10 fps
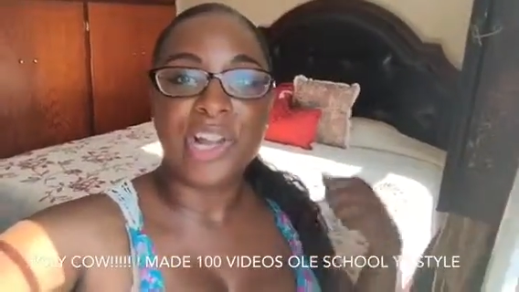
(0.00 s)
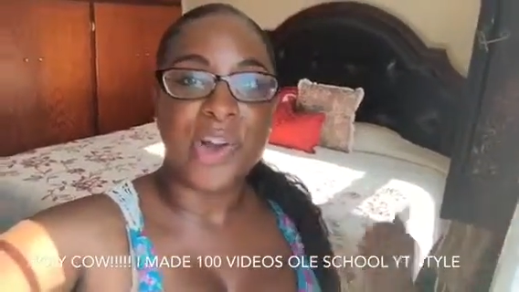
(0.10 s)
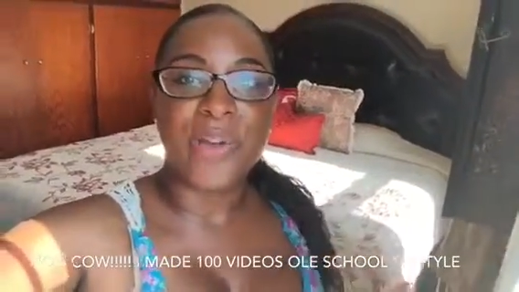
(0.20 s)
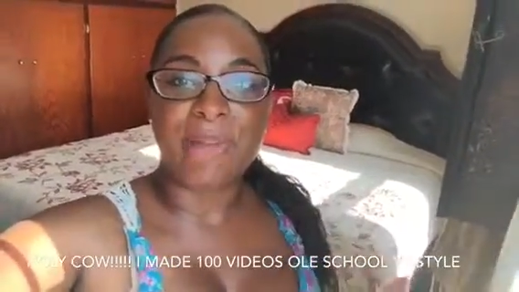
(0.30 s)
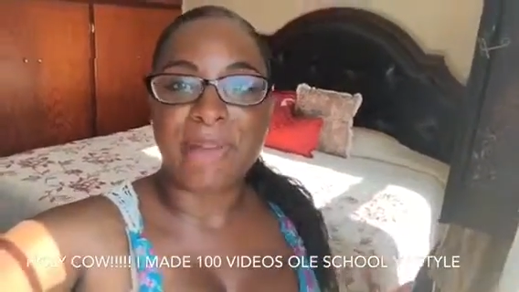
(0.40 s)

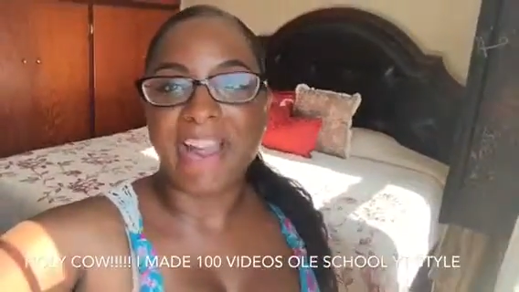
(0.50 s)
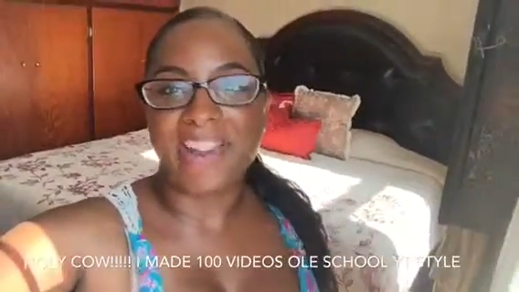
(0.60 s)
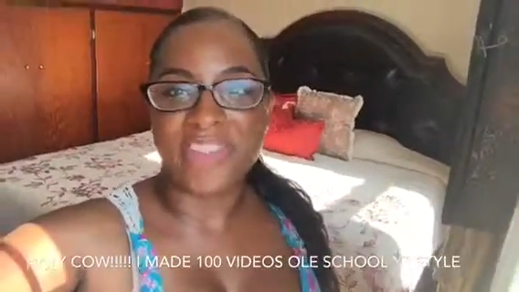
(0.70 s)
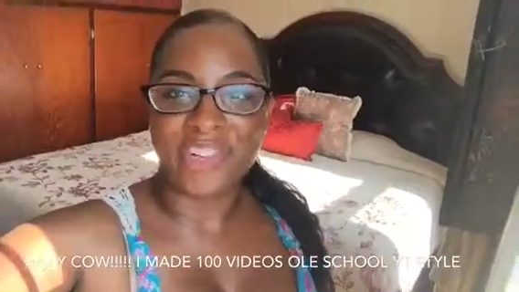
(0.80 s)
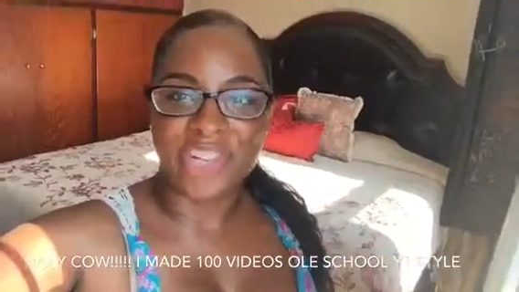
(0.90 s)
going back
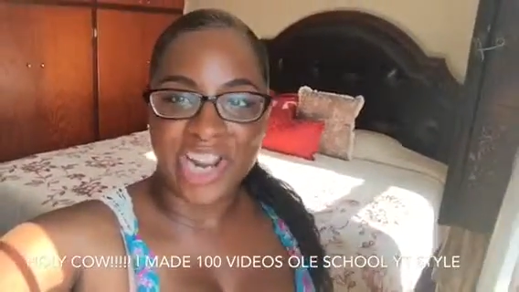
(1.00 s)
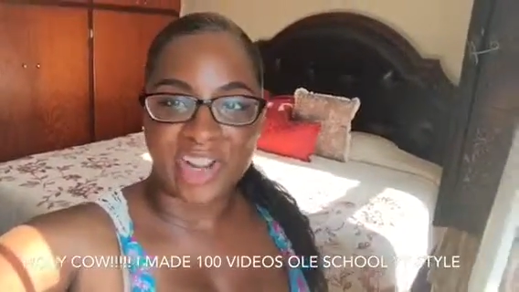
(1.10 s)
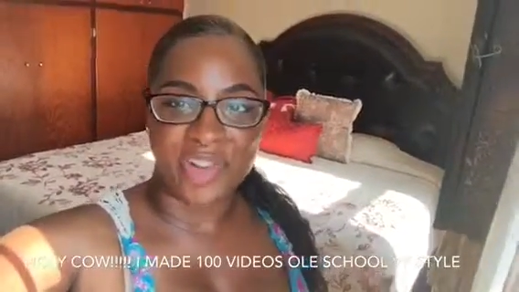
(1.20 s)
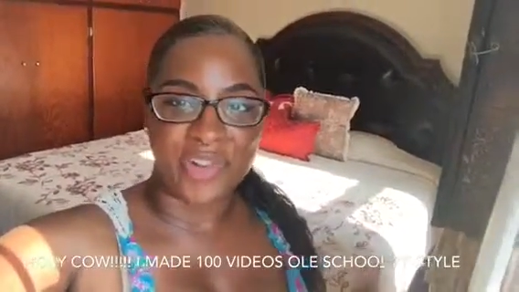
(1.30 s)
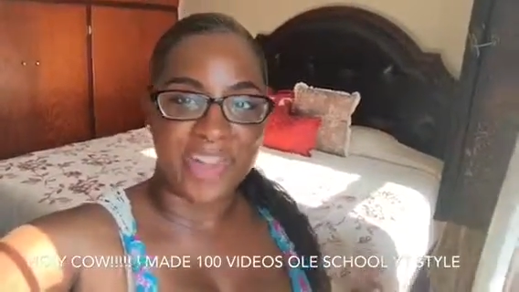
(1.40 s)
on their
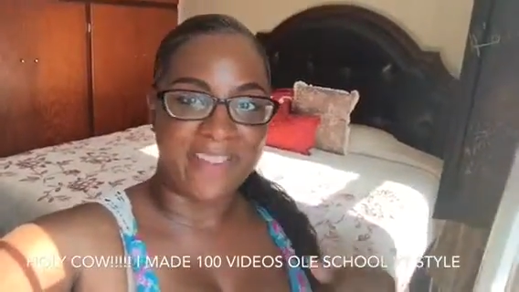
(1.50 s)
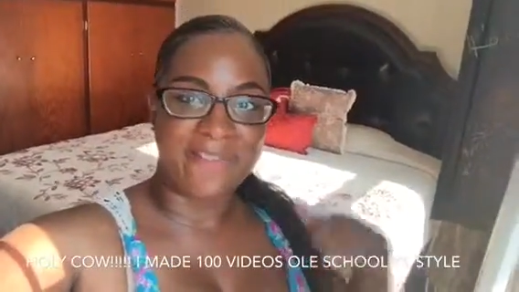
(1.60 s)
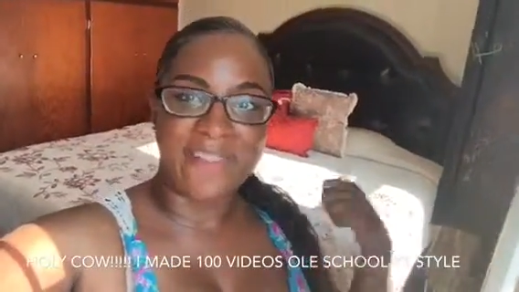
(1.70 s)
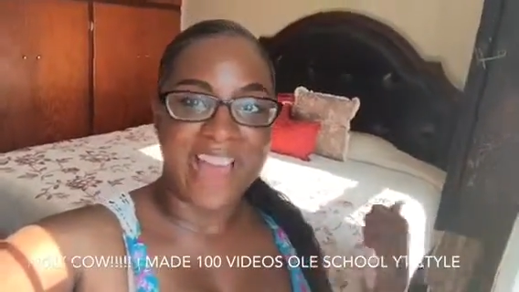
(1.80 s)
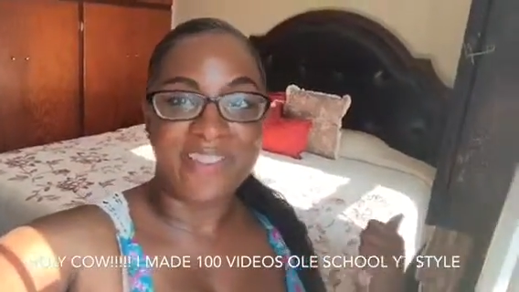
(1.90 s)
channel like
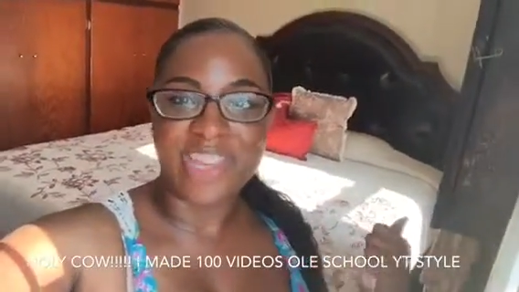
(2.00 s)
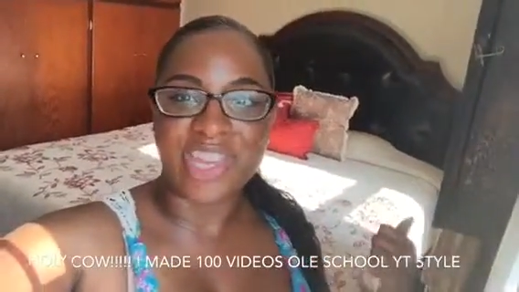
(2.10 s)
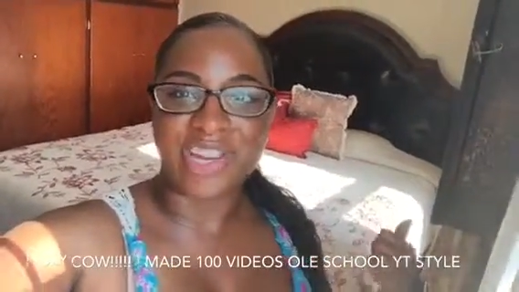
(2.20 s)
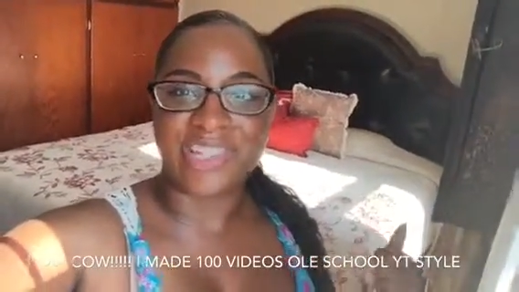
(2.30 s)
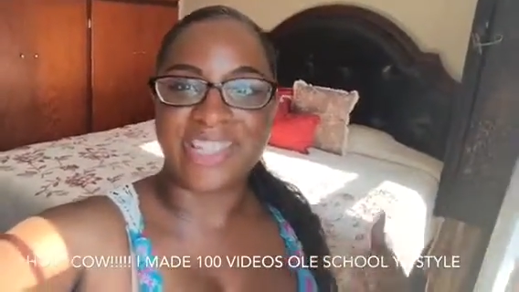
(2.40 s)
5
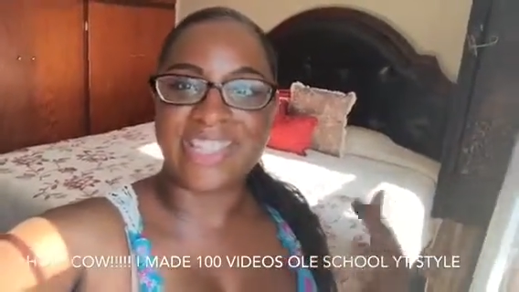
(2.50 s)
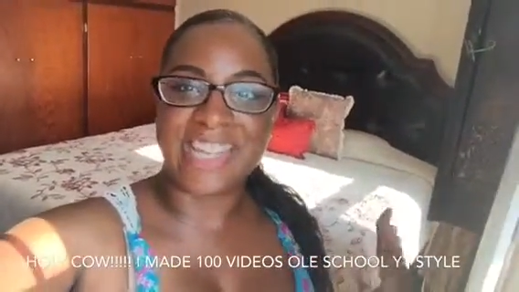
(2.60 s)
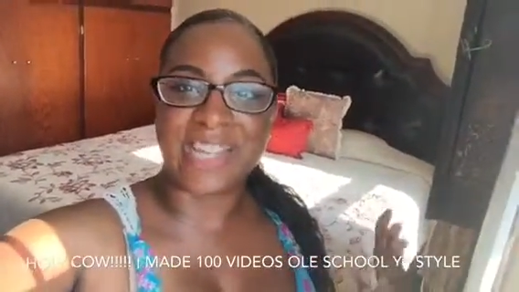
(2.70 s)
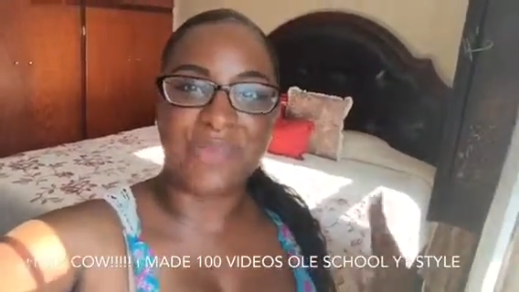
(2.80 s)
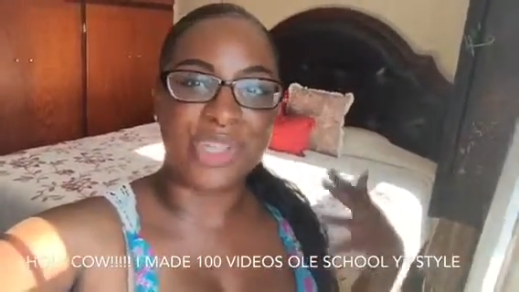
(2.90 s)
years and
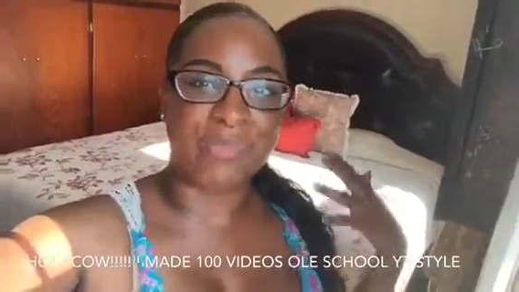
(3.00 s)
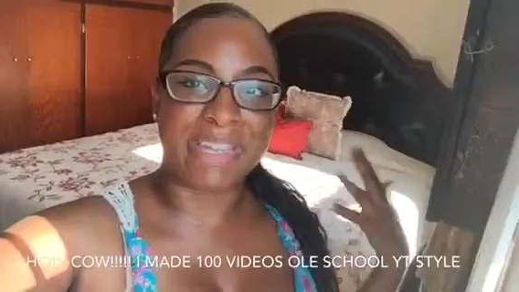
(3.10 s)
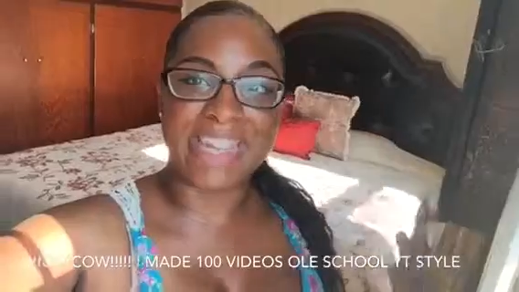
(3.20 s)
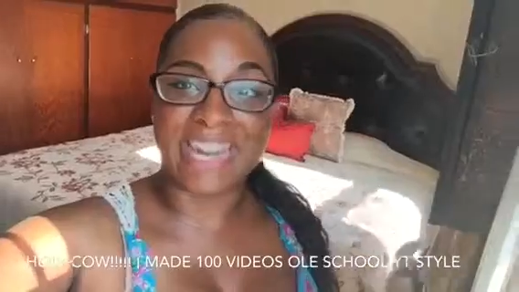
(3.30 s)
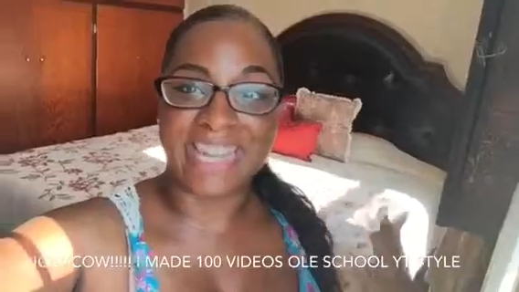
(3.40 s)
seeing them just
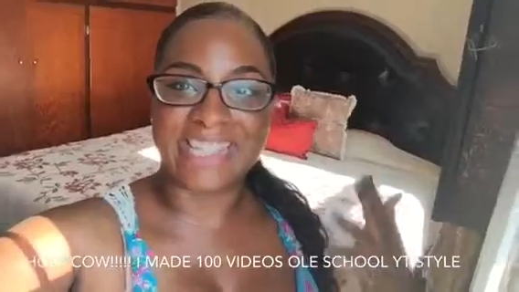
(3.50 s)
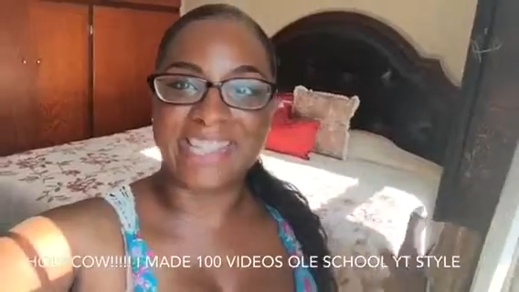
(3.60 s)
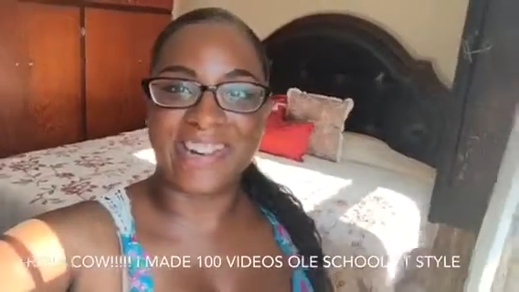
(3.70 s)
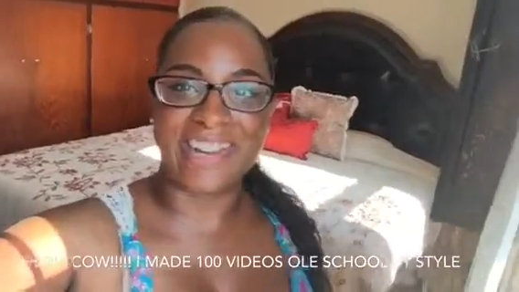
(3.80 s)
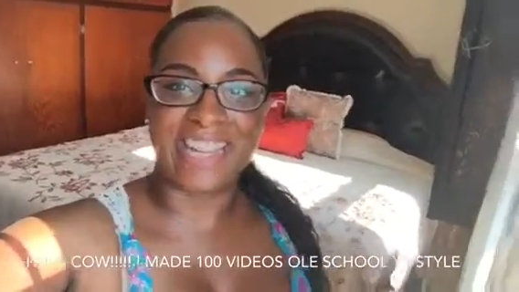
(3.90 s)
beginning and
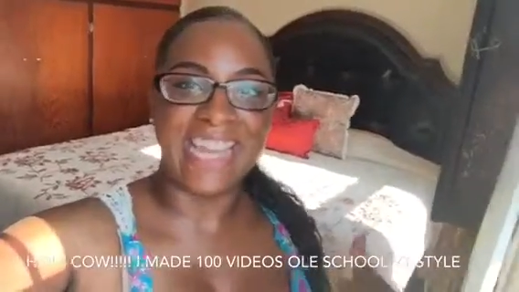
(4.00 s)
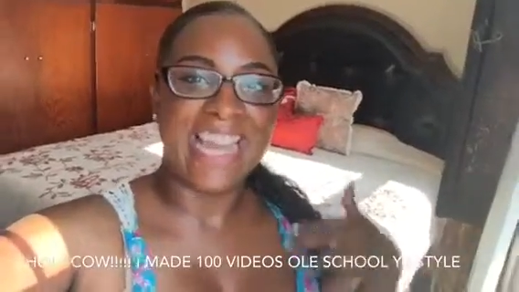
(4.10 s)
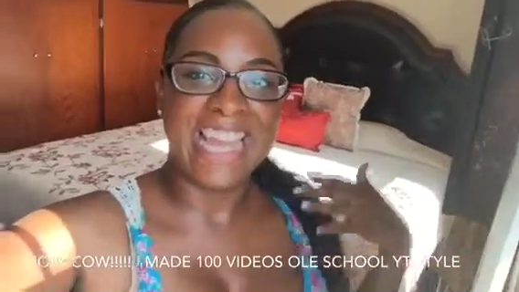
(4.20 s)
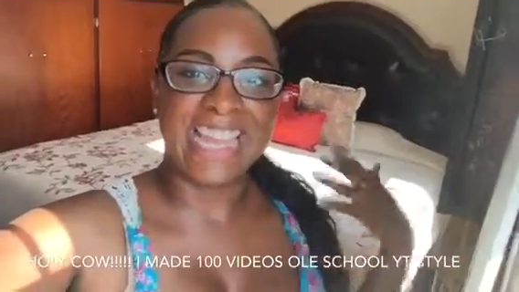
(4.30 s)
starting